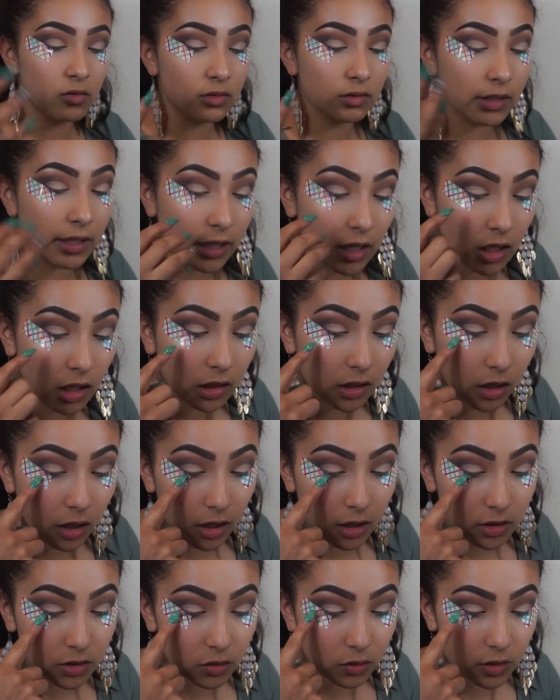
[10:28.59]
like a
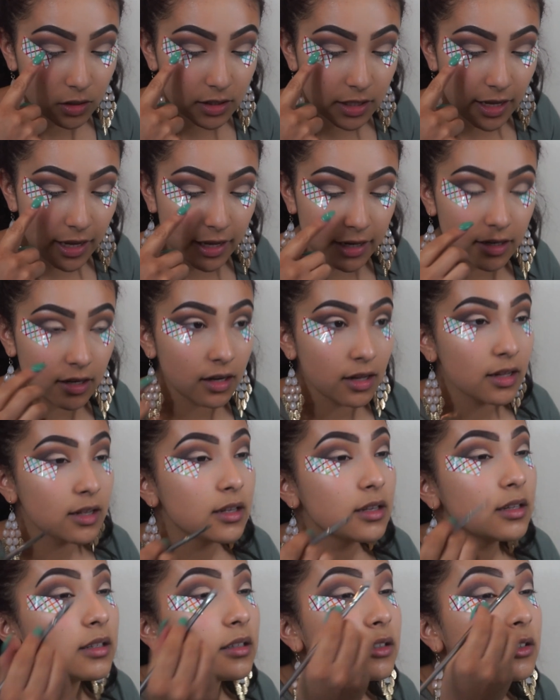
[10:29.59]
lot towards the end,
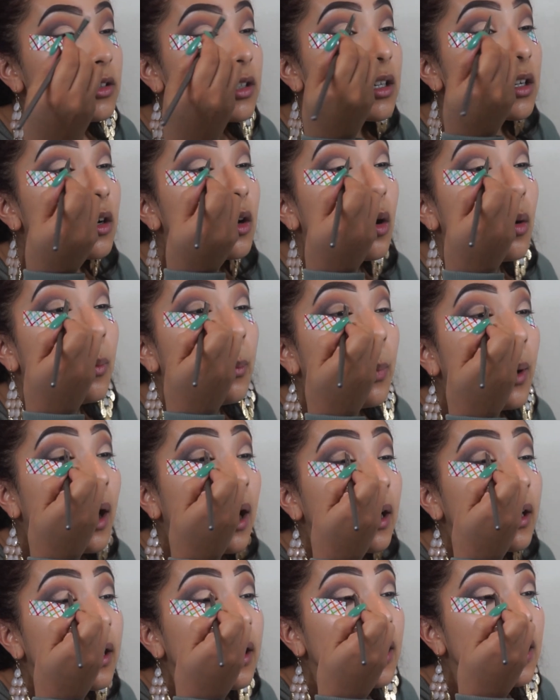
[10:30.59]
you can go
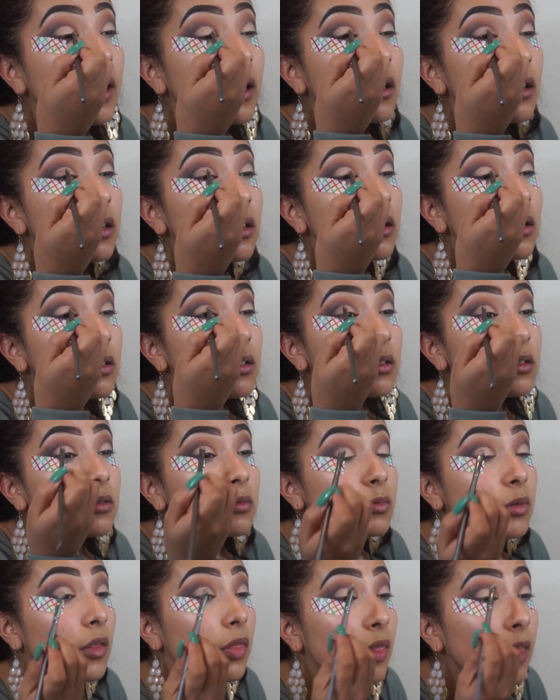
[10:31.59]
back in
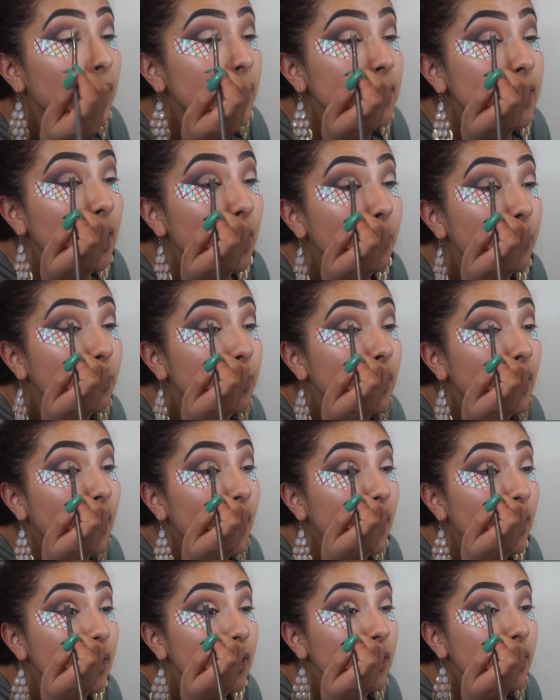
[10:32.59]
with like that
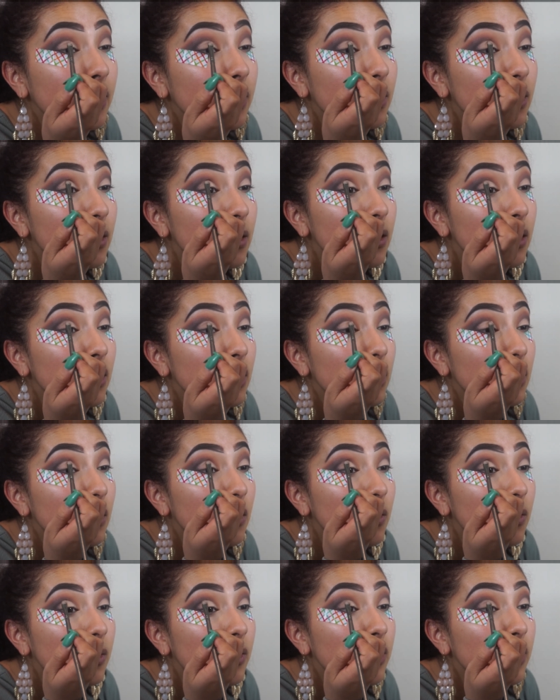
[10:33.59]
black
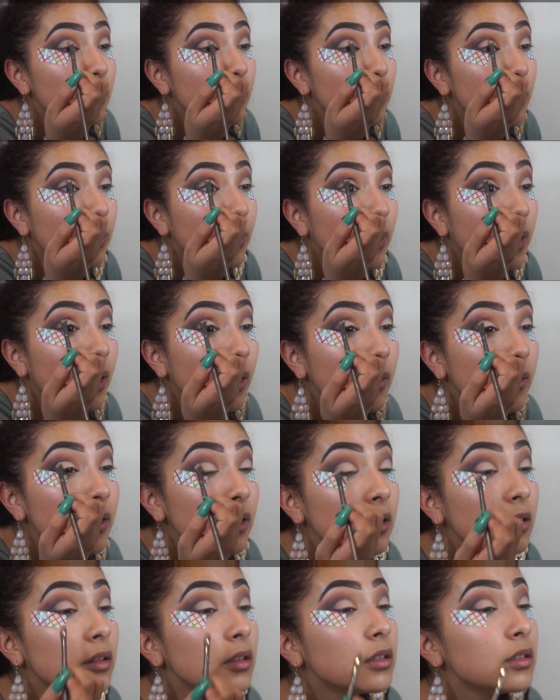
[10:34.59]
or the brown,
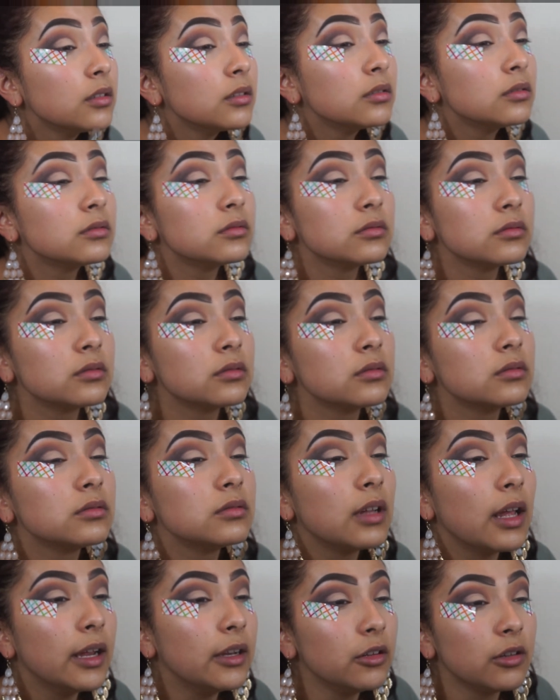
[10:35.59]

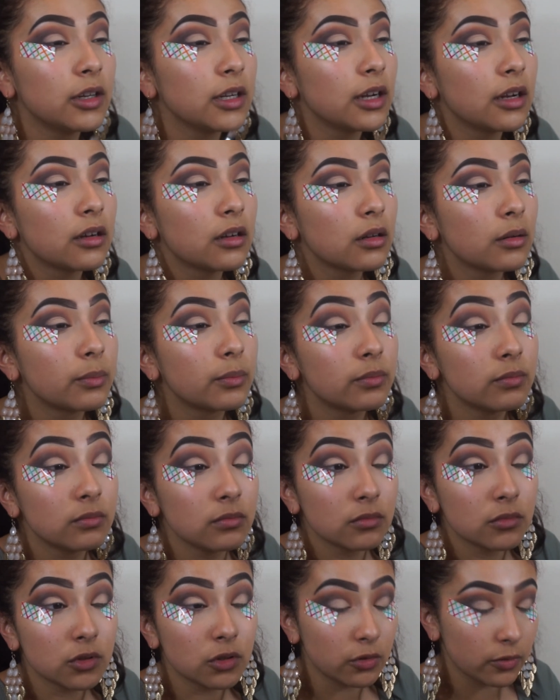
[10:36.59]
and you can end up
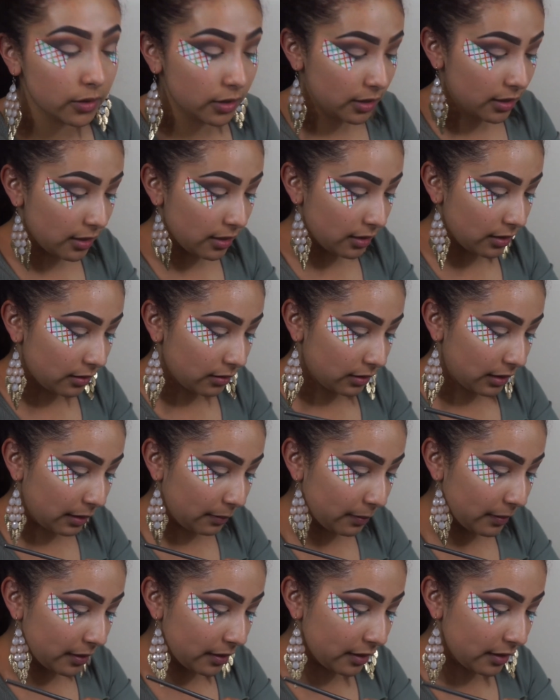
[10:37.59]
doing it, like
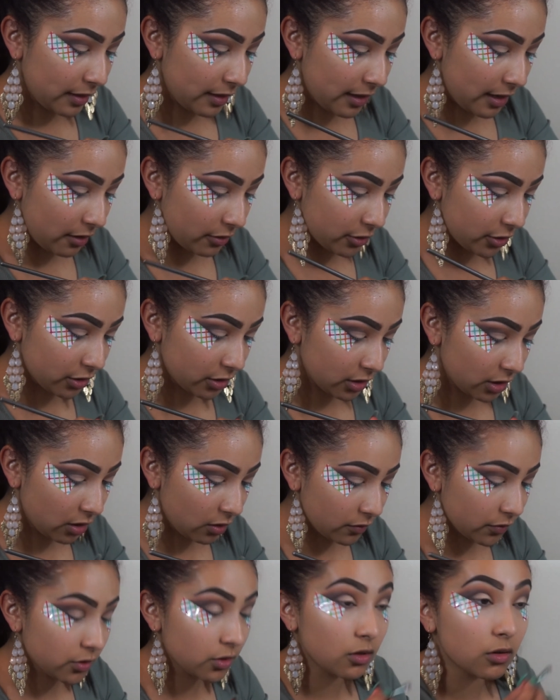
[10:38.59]
blending it out
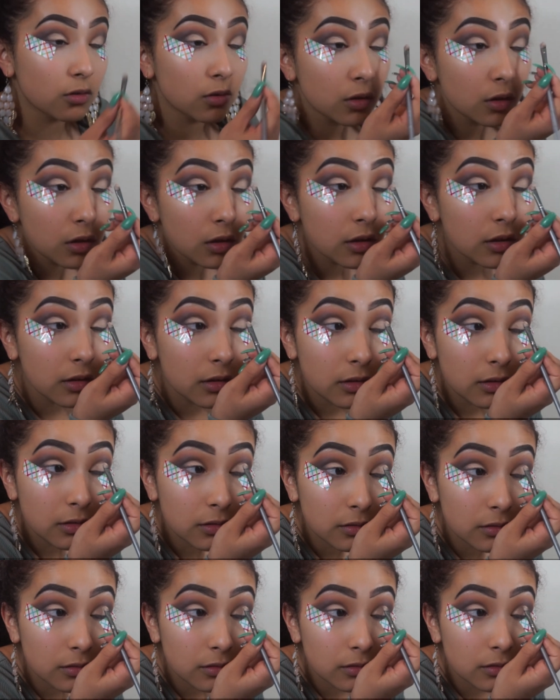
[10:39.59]
yourself. So
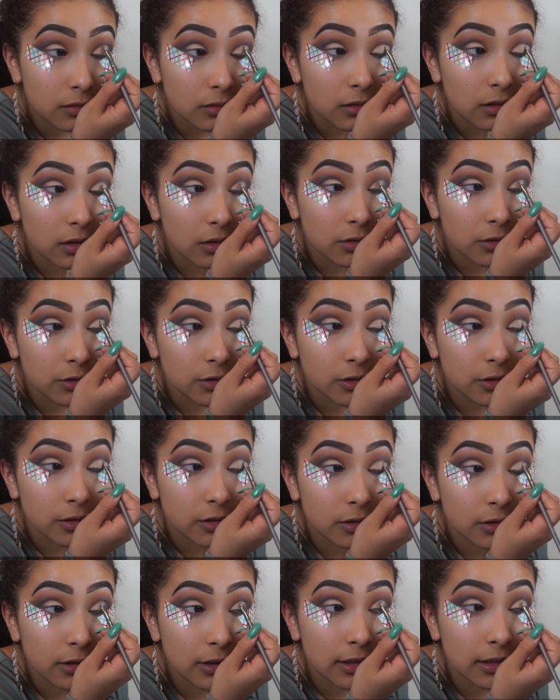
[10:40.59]
I'll show
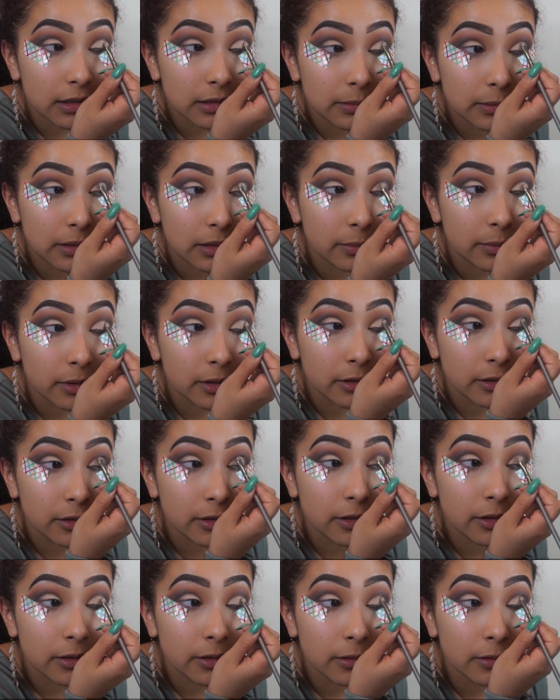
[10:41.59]
you guys what I'm gonna
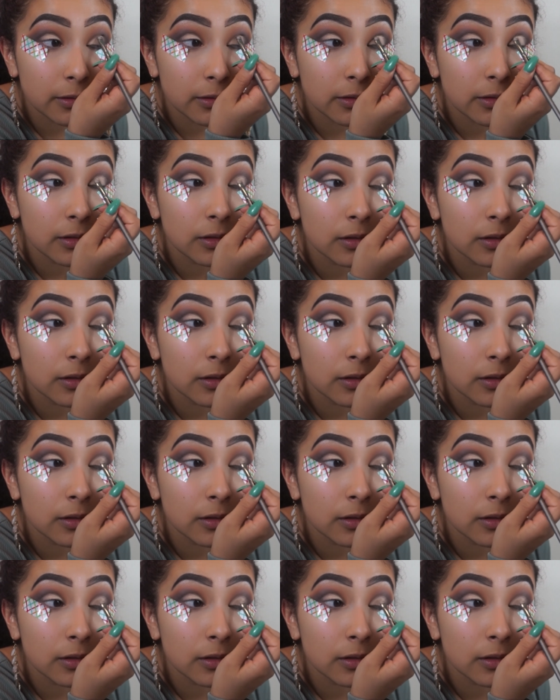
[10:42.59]
do.